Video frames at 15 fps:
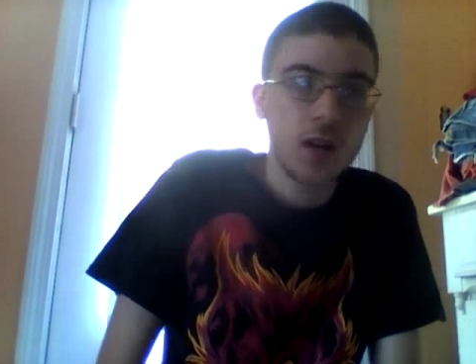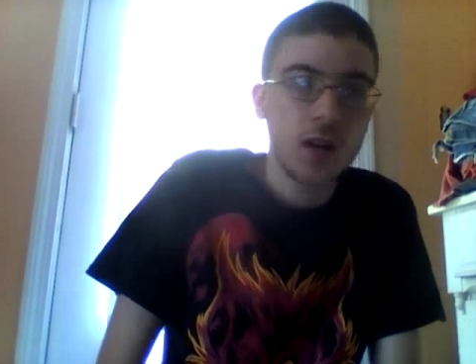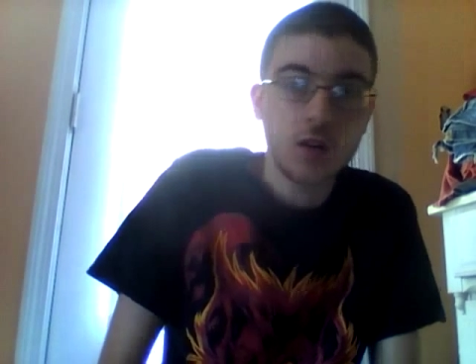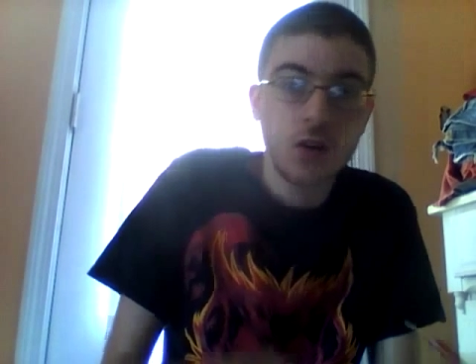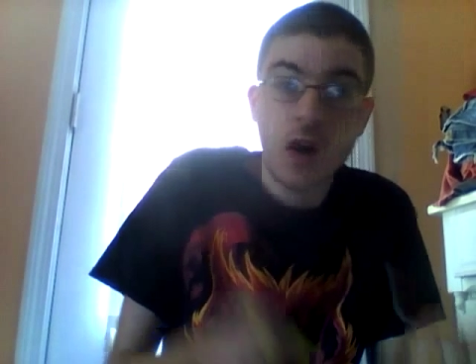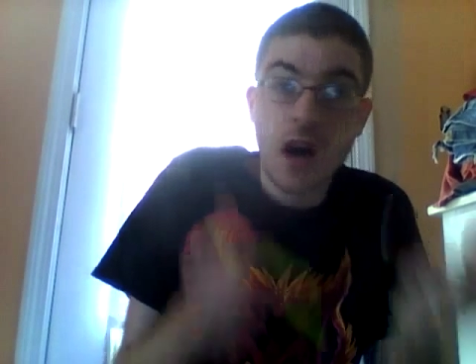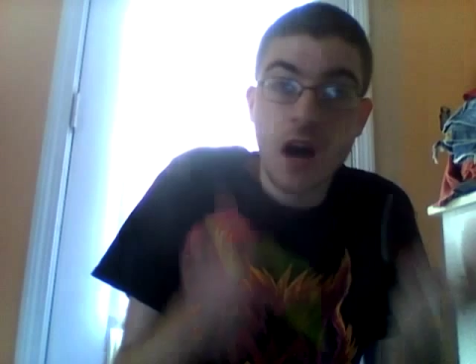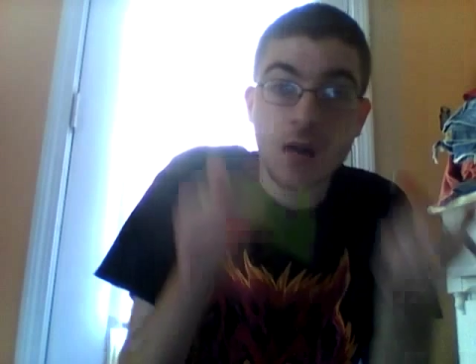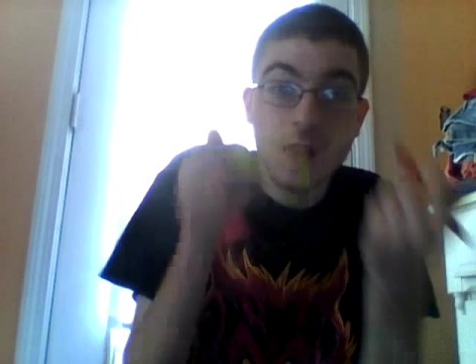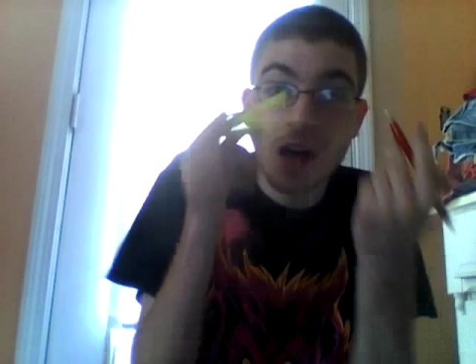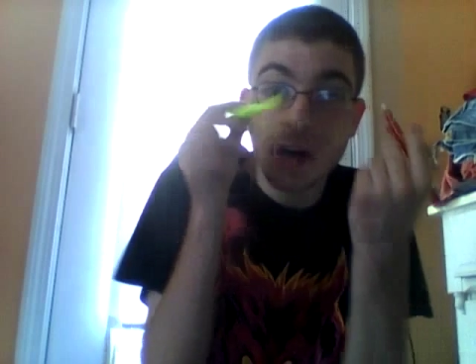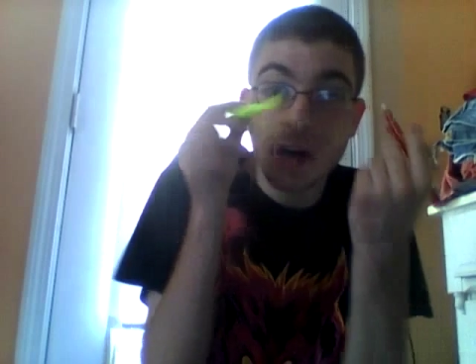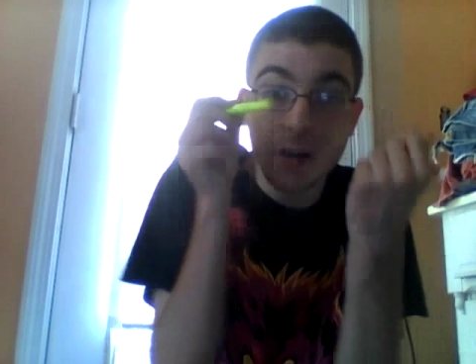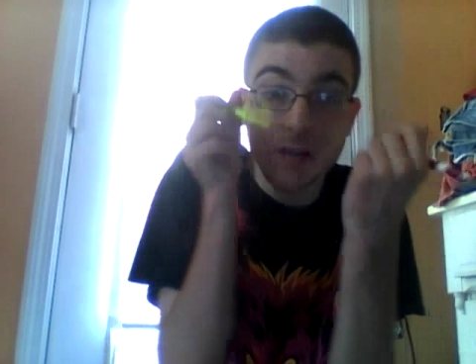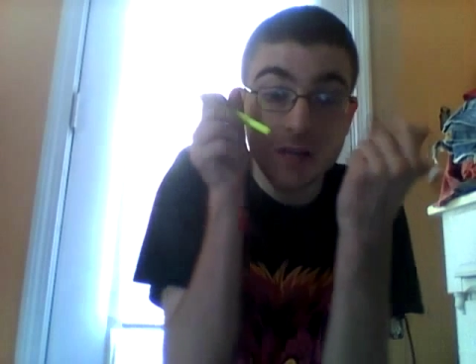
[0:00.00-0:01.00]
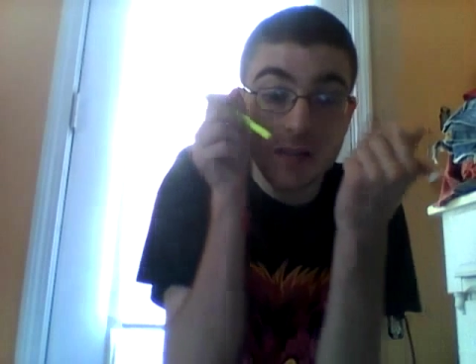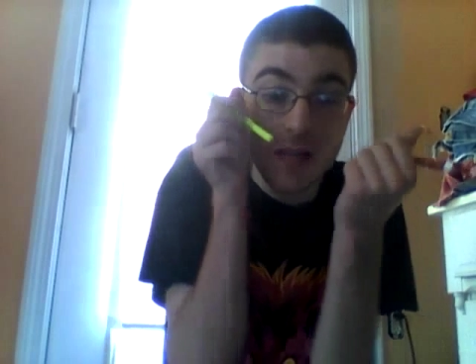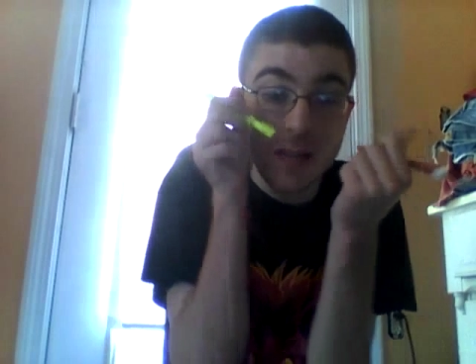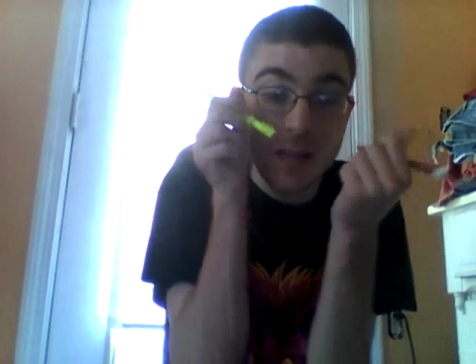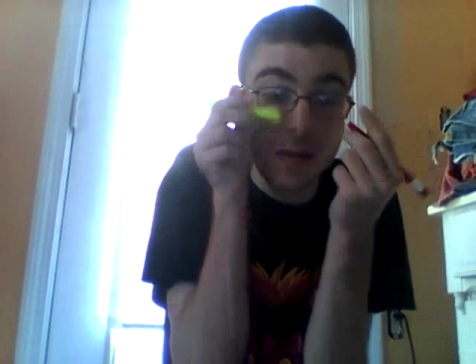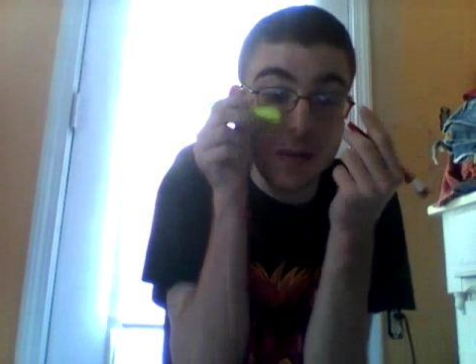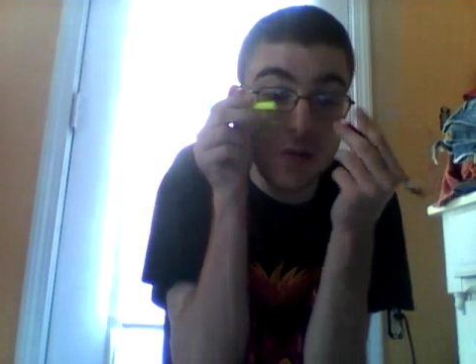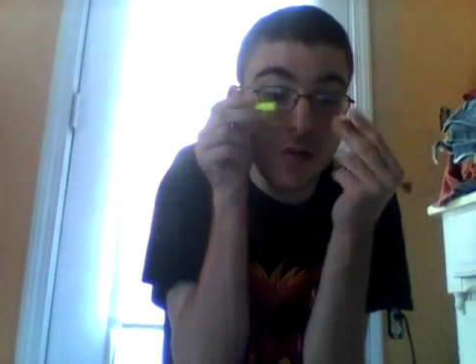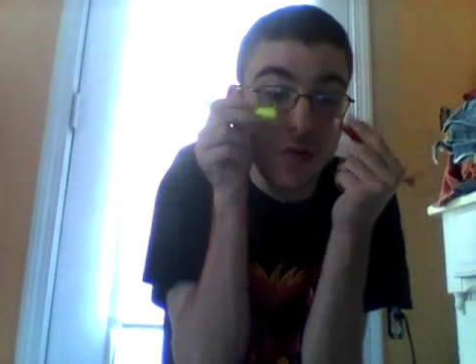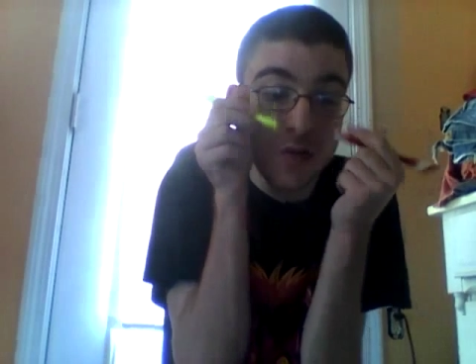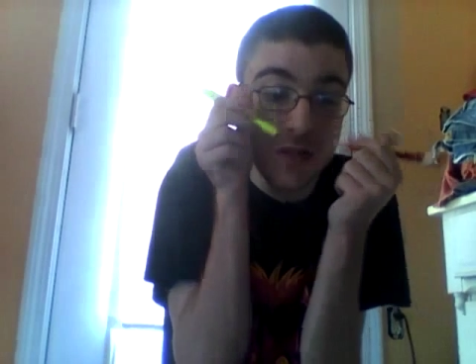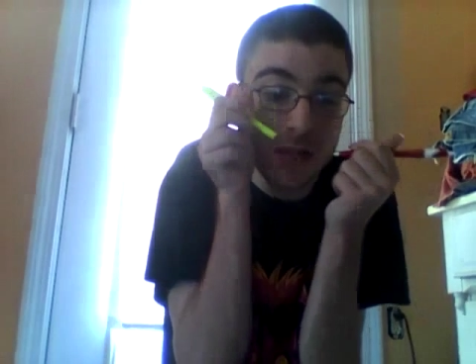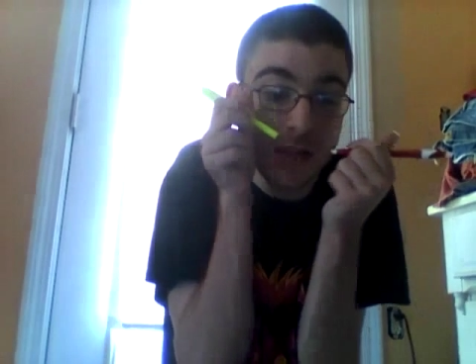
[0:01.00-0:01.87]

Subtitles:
I don't know how the hell he's been able to do this.